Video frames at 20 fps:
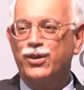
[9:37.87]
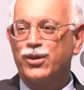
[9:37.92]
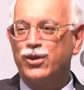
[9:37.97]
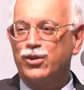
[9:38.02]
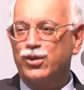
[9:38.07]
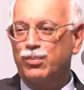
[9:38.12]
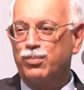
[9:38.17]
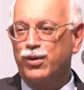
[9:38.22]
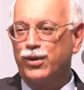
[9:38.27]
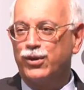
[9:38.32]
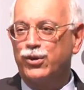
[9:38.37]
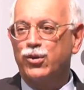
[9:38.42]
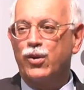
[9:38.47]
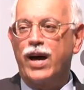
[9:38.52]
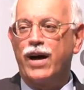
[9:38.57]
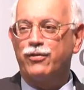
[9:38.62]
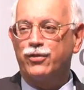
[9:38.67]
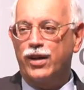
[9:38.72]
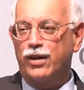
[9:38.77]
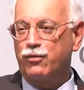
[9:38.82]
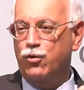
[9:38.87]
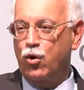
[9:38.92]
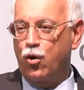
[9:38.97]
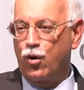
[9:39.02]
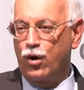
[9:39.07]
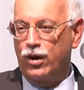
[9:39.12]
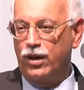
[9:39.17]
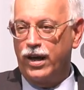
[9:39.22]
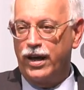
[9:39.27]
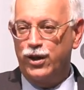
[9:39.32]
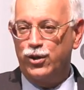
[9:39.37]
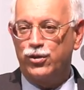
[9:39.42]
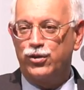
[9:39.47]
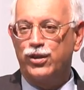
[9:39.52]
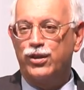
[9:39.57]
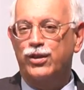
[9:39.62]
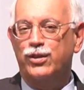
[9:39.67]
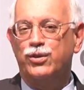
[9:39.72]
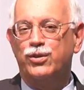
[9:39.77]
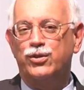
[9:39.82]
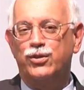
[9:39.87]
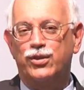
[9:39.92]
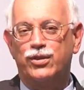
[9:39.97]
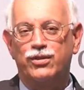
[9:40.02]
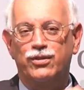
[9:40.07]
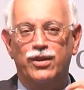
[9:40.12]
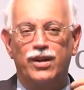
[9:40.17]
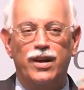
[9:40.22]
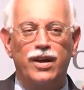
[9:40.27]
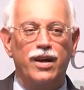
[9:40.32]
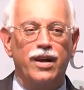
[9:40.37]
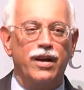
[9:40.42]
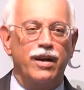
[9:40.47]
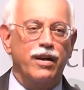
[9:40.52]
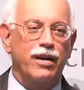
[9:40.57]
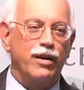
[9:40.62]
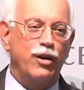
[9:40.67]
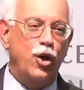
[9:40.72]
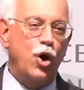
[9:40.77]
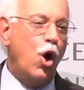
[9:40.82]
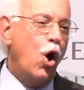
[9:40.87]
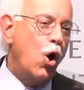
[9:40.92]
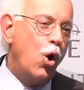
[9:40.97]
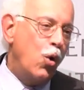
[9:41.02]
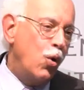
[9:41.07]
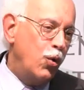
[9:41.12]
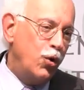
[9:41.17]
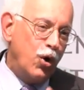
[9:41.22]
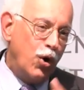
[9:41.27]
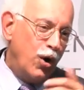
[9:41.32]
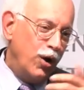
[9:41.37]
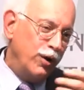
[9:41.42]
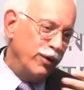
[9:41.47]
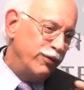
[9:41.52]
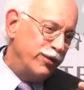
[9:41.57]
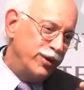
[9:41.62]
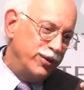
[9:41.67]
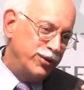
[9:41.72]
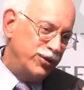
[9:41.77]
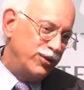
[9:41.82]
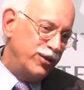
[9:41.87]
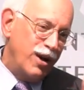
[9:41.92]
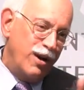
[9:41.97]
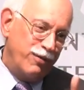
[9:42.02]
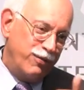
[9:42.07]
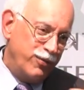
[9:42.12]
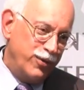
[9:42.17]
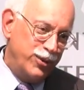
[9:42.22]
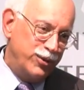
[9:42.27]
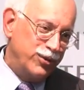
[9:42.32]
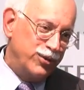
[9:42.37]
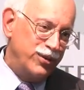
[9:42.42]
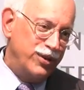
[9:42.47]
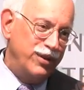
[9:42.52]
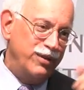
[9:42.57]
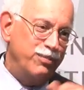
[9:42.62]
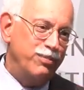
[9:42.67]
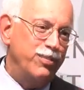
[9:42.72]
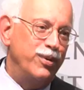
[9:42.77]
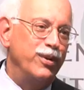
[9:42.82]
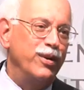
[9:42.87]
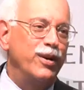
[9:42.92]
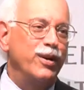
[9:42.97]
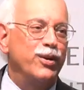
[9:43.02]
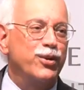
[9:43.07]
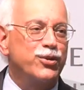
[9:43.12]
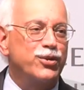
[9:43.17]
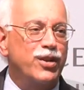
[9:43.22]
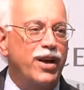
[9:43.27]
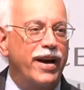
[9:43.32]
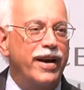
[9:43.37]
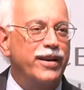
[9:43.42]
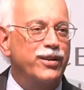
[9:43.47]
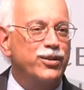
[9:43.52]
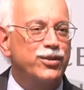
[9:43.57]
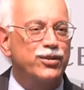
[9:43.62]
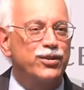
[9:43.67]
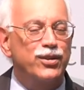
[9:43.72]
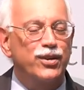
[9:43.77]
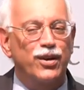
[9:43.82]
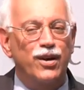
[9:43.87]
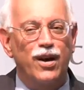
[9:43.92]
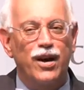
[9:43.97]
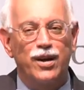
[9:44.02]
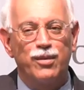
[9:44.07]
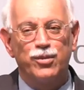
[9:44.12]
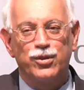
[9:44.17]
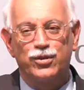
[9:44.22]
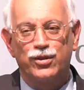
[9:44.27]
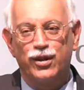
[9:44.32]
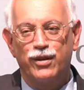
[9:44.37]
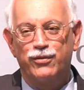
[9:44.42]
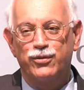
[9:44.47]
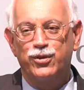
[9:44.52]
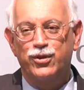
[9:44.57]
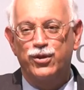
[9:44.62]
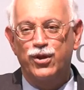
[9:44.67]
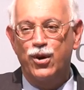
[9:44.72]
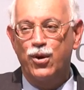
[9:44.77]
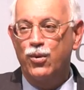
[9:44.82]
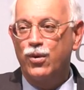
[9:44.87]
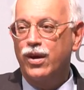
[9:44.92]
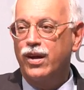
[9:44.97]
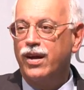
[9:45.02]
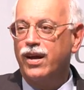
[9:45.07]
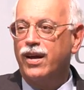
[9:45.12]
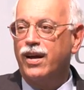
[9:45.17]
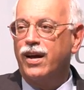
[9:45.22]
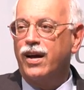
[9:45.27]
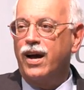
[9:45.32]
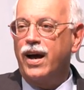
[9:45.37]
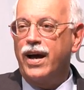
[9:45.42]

disciplines. You have to have correlations and code all of this stuff, which the political scientists and economists love to do.